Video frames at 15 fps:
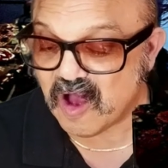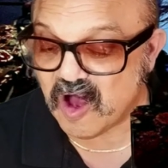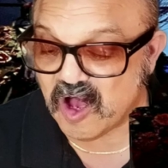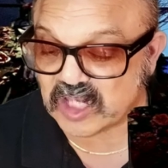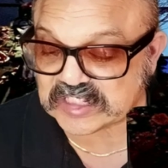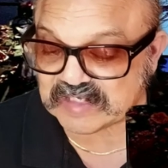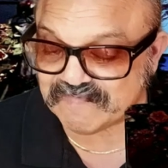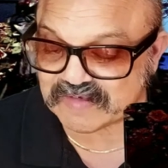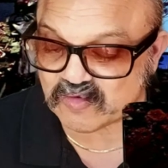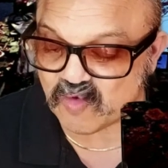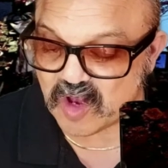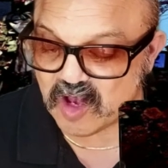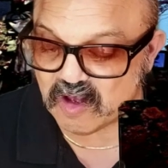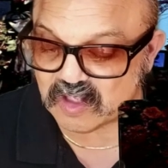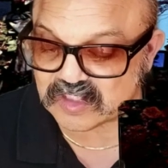All seems
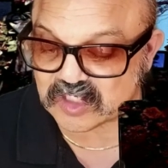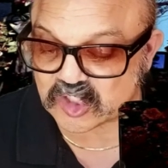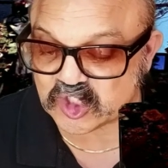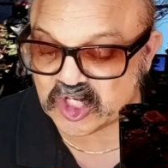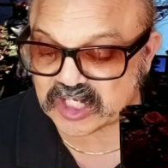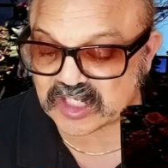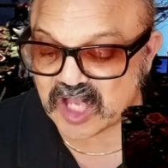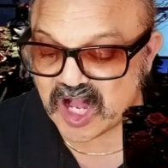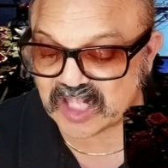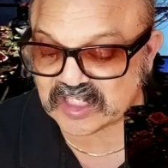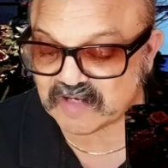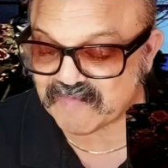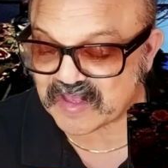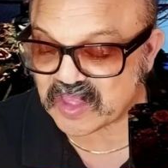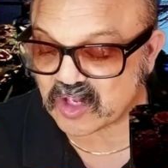well until she is
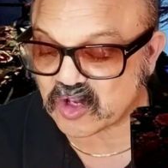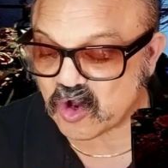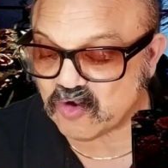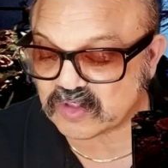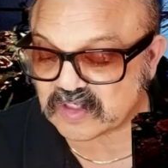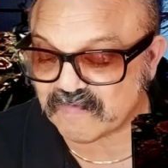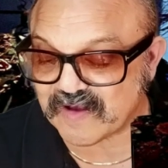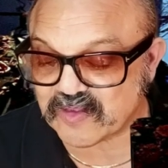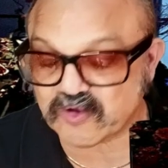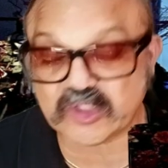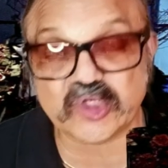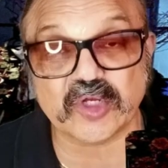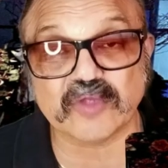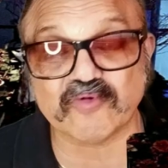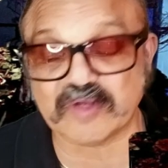haunted by the ghosts of other
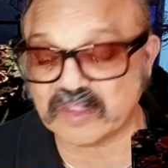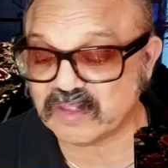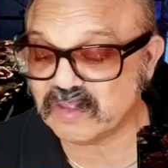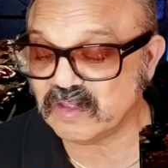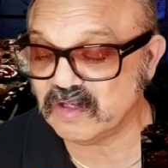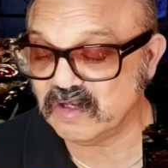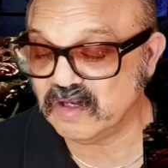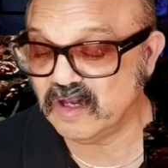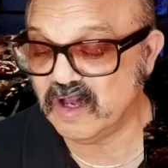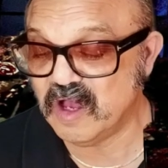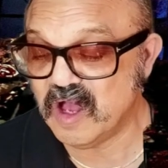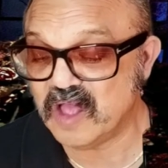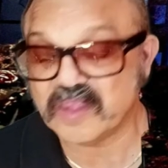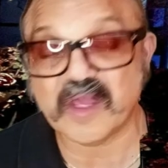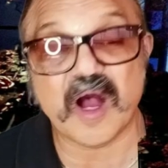children.
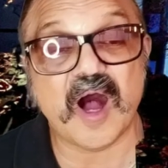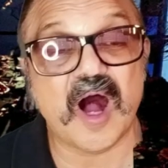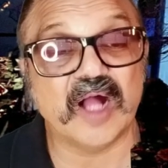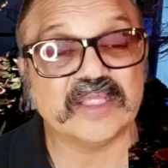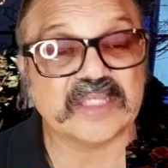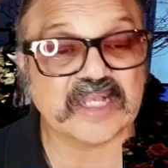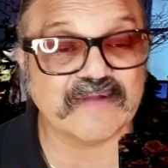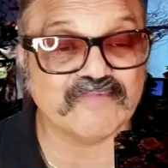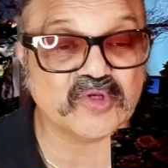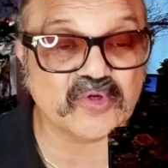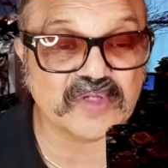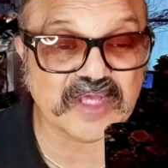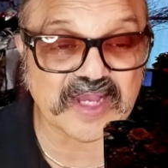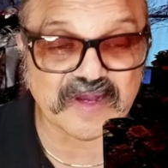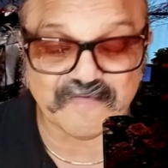The Haunting of
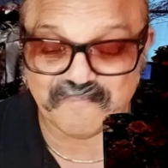Julia.